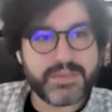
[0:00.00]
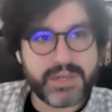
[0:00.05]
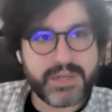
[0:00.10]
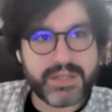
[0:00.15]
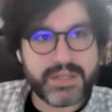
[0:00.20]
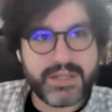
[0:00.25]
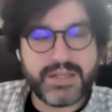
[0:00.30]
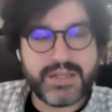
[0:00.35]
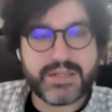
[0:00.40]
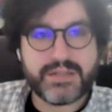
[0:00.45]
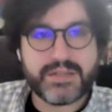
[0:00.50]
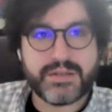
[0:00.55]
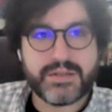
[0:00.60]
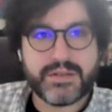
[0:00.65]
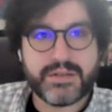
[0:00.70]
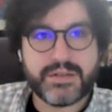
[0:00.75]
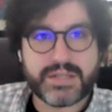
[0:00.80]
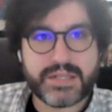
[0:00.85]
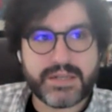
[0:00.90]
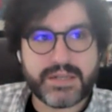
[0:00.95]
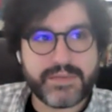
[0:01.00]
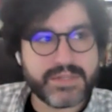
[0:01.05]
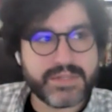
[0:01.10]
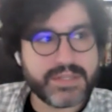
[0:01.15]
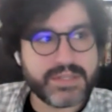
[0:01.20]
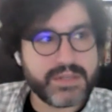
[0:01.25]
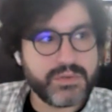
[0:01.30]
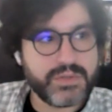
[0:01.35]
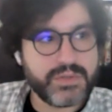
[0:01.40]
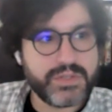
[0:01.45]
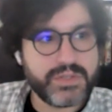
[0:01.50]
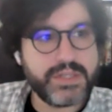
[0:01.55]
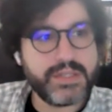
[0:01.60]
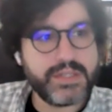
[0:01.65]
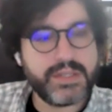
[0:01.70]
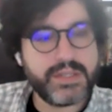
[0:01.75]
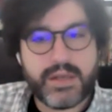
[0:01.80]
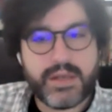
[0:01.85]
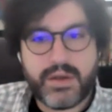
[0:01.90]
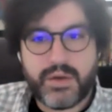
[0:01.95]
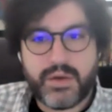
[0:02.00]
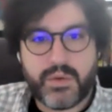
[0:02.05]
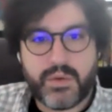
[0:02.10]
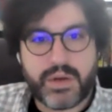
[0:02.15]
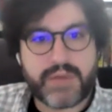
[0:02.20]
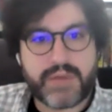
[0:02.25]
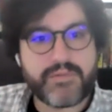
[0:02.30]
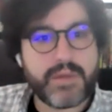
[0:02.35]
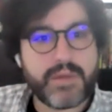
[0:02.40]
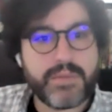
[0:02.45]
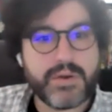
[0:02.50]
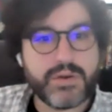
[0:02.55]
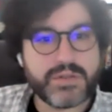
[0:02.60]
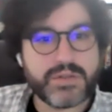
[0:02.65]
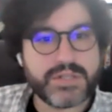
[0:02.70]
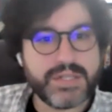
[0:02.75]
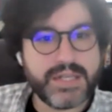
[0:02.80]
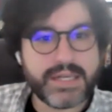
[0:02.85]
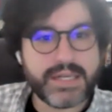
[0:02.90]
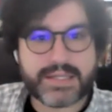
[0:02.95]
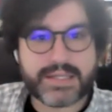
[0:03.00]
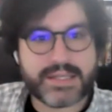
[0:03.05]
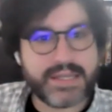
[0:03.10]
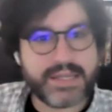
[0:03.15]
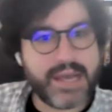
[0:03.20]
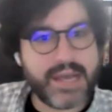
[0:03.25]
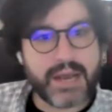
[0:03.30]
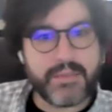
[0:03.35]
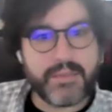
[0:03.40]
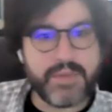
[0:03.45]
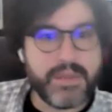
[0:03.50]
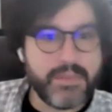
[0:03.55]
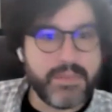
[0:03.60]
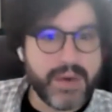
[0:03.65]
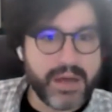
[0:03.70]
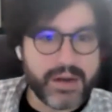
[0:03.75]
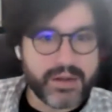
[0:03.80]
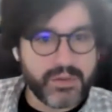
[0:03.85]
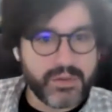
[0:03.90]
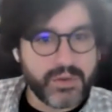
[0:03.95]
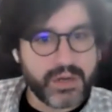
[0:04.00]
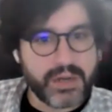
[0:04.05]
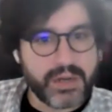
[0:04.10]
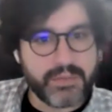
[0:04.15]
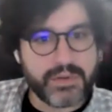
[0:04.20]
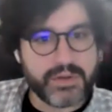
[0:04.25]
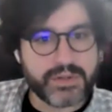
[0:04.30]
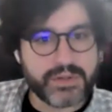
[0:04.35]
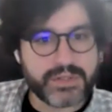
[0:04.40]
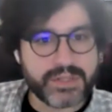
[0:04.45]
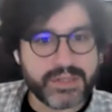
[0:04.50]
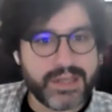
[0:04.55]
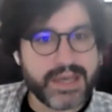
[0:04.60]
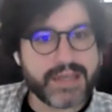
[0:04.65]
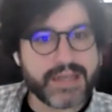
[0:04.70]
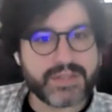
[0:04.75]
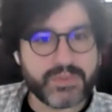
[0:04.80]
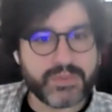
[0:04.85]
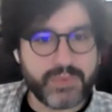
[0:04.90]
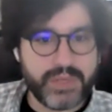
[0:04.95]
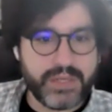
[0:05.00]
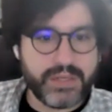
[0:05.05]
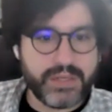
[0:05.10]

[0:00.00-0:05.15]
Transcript: expectation on yourself. It's like, well, shit, whatever I post next has got to be better than what I posted last